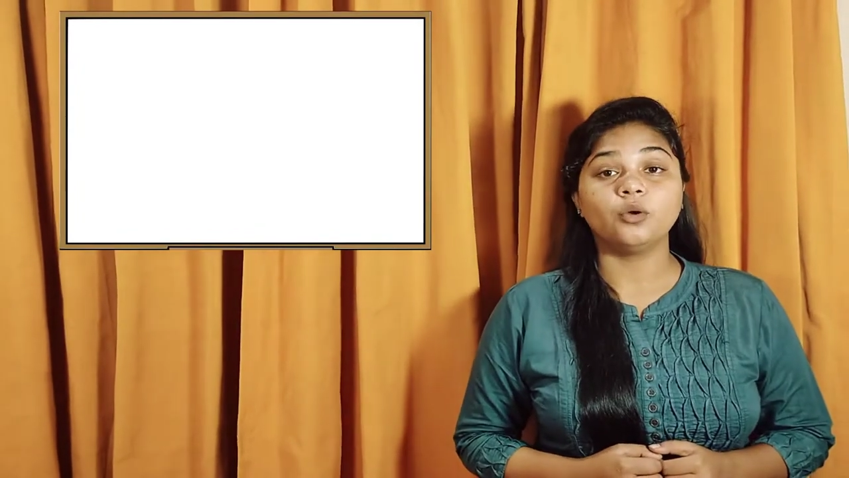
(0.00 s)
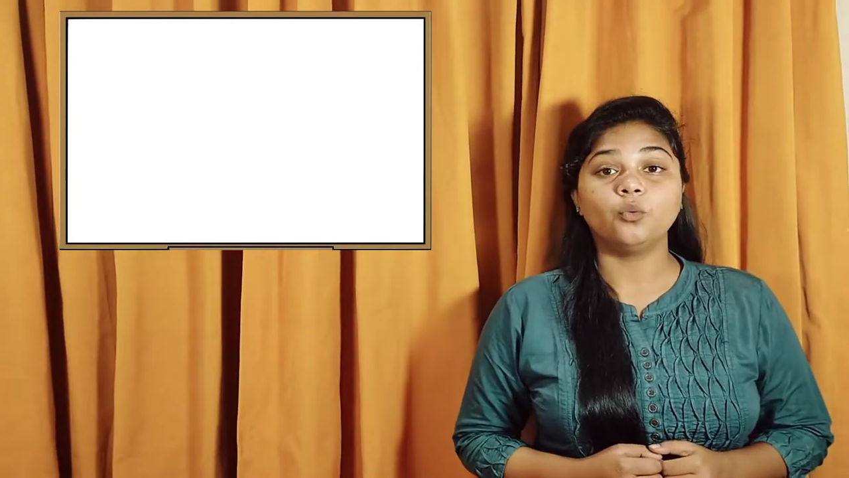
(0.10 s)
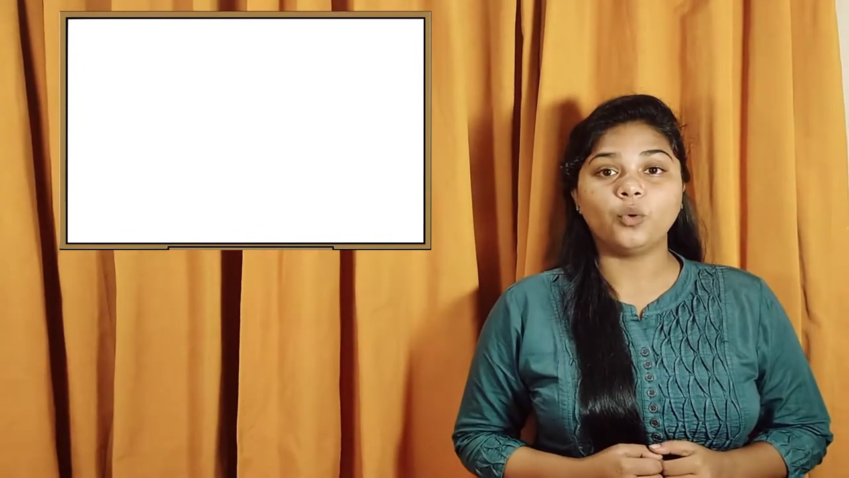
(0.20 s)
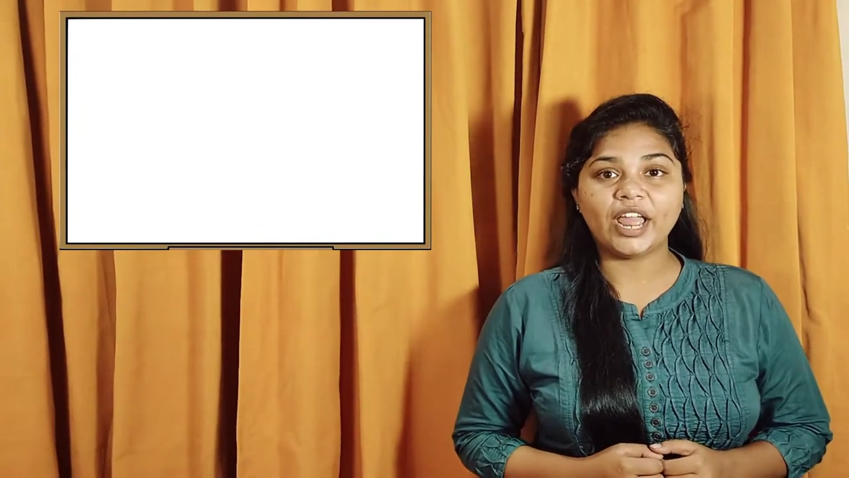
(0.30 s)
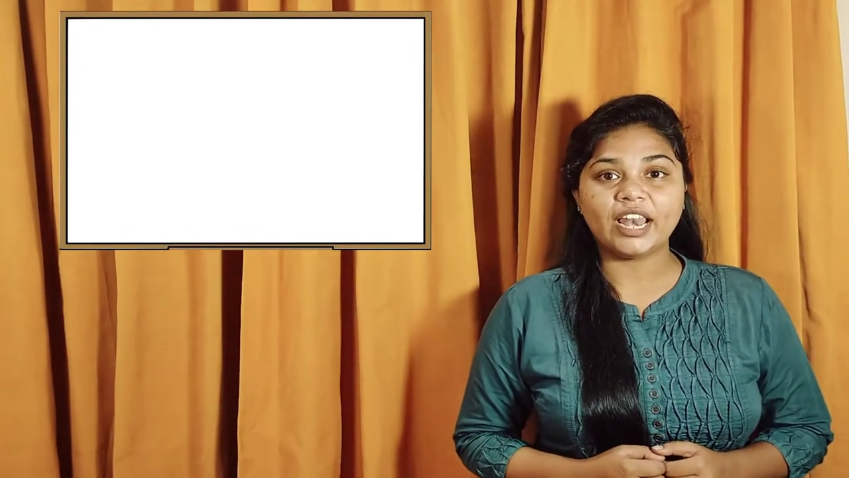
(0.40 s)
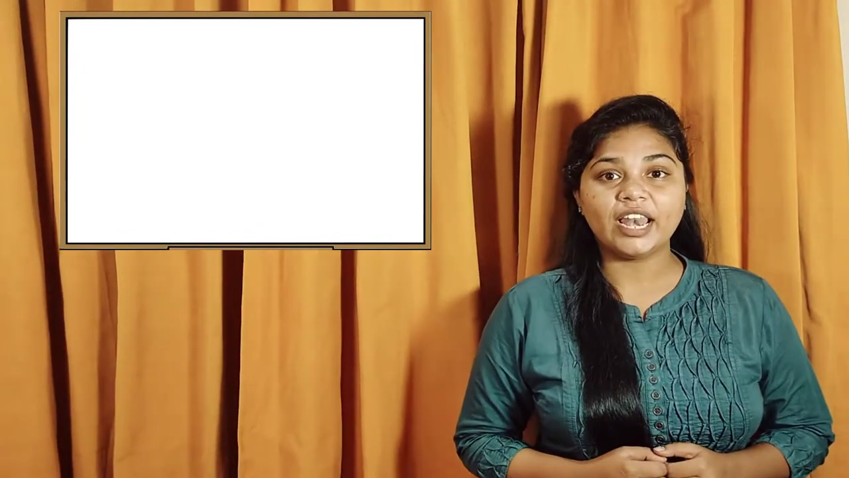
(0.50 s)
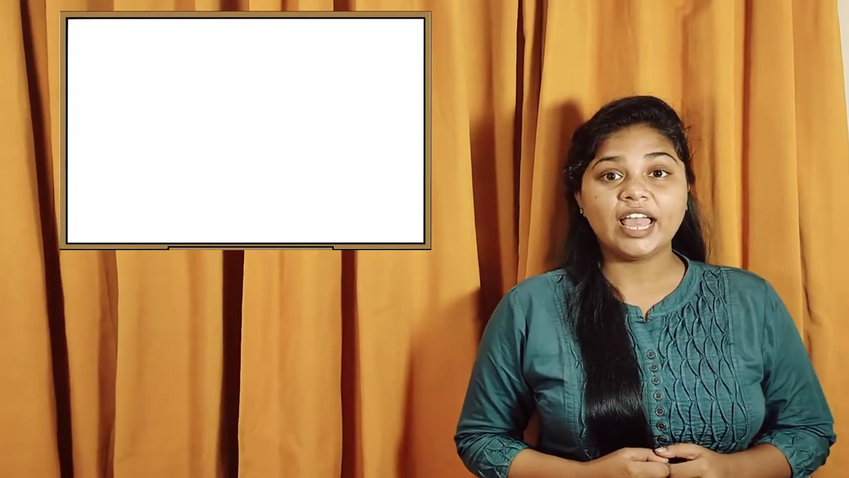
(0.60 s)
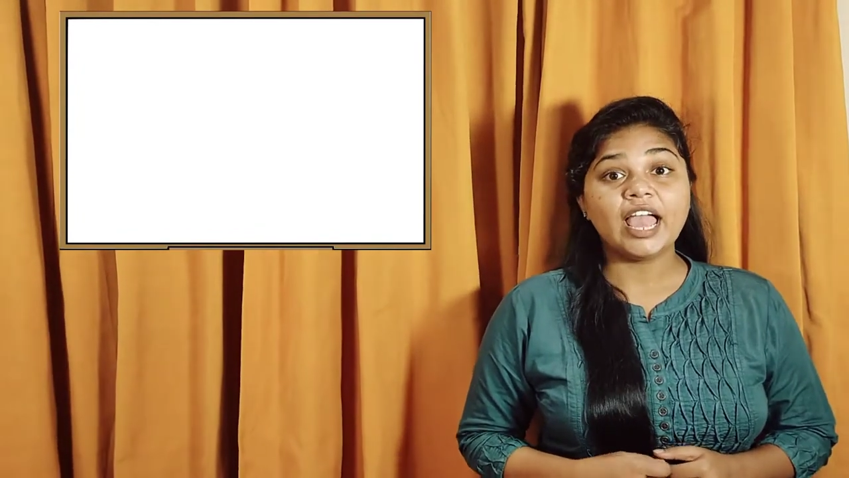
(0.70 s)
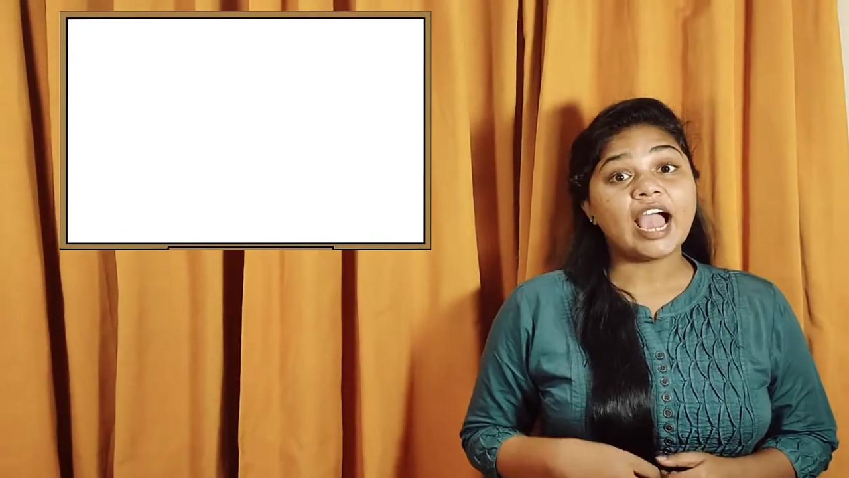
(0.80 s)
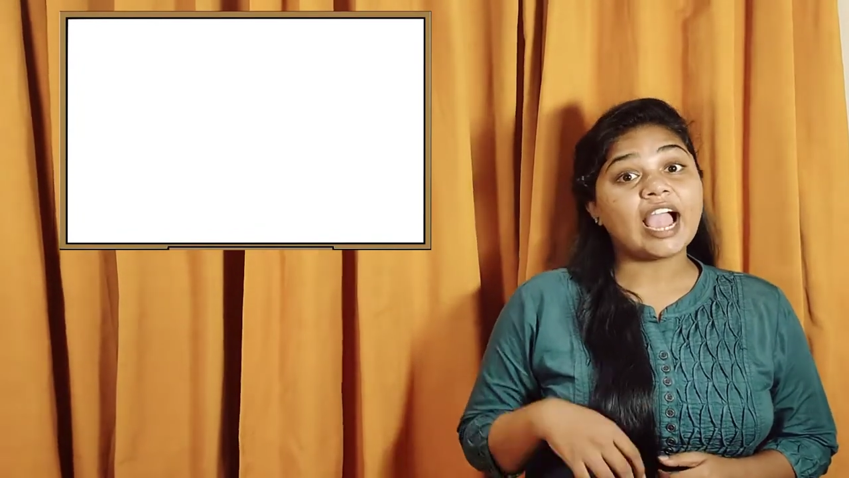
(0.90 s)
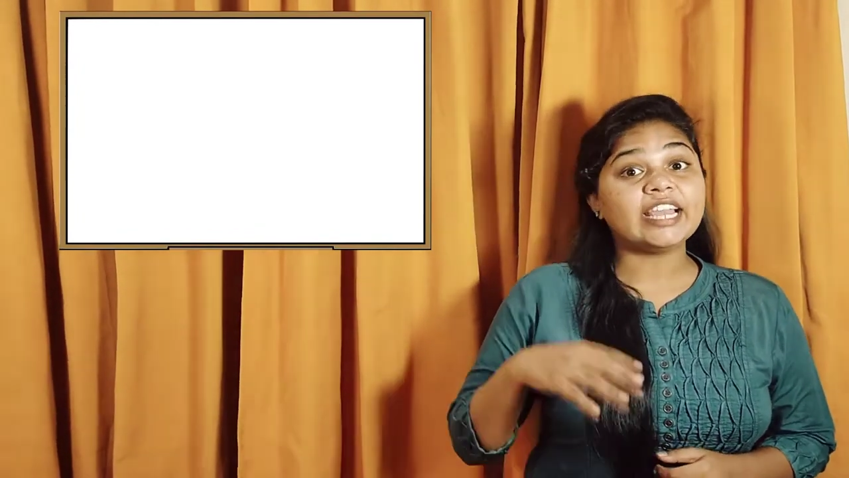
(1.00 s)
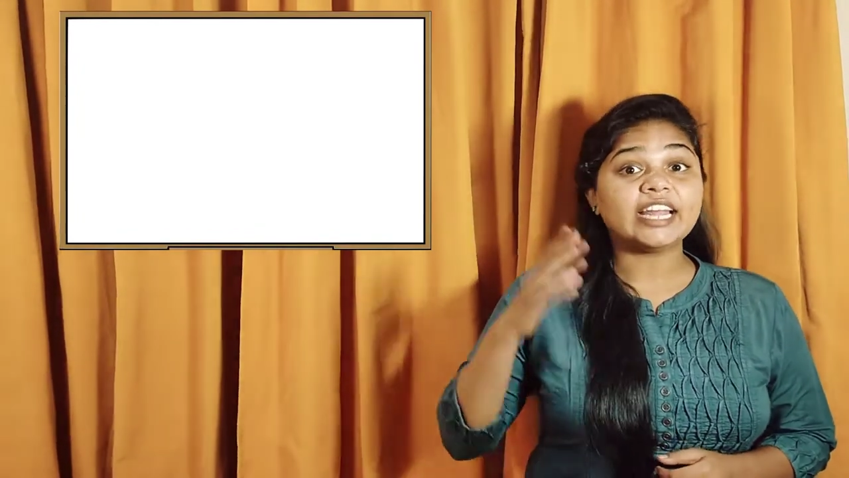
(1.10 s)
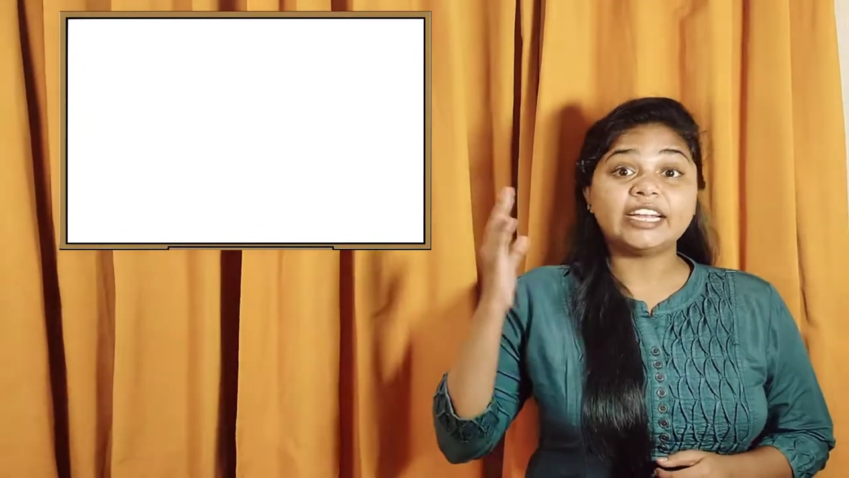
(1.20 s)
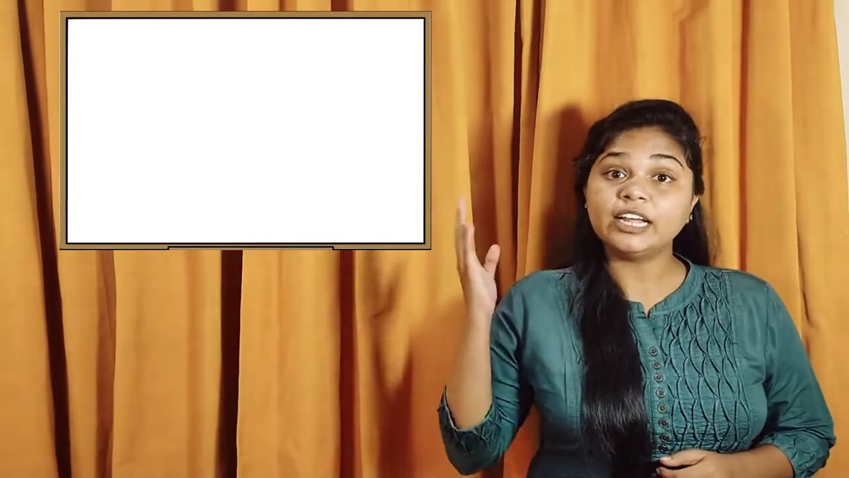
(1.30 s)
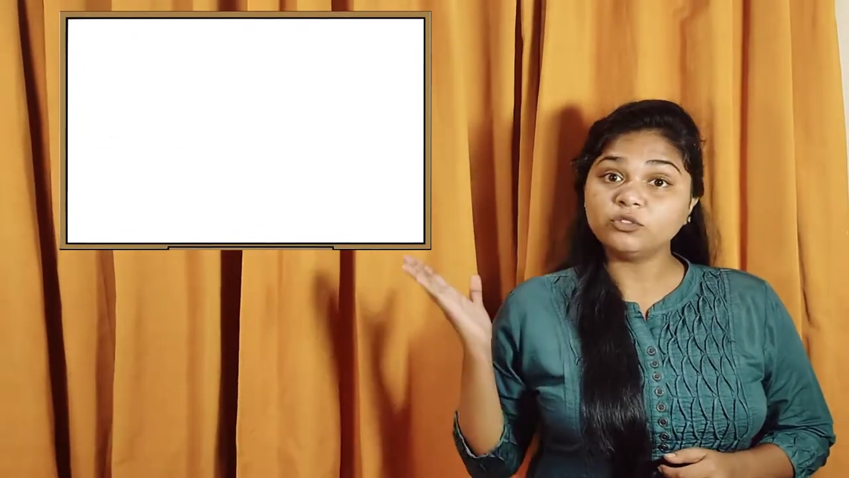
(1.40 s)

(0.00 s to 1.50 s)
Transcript: Well, I write down